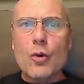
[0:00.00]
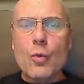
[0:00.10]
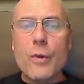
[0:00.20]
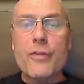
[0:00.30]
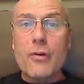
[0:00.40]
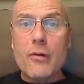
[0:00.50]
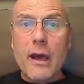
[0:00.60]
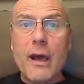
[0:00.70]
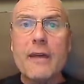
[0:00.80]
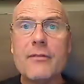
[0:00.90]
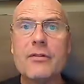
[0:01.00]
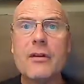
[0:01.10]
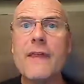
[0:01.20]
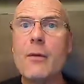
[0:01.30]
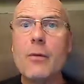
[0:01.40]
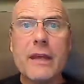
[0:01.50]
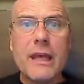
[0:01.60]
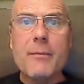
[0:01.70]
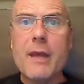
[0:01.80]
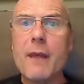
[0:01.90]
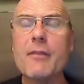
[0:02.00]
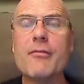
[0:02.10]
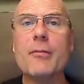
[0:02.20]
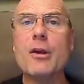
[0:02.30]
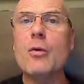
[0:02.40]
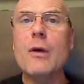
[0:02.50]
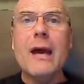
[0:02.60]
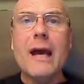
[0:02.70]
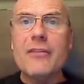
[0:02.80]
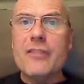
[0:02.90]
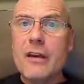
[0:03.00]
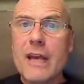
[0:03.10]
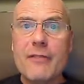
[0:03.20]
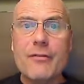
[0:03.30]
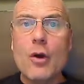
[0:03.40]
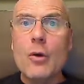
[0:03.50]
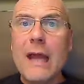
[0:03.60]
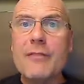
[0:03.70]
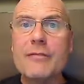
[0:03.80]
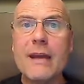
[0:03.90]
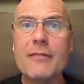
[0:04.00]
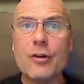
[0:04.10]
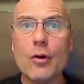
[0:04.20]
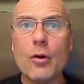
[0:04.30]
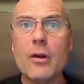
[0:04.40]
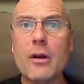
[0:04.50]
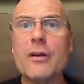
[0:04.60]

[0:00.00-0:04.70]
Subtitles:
with your lives. They will keep coming from you until you have no life left at all.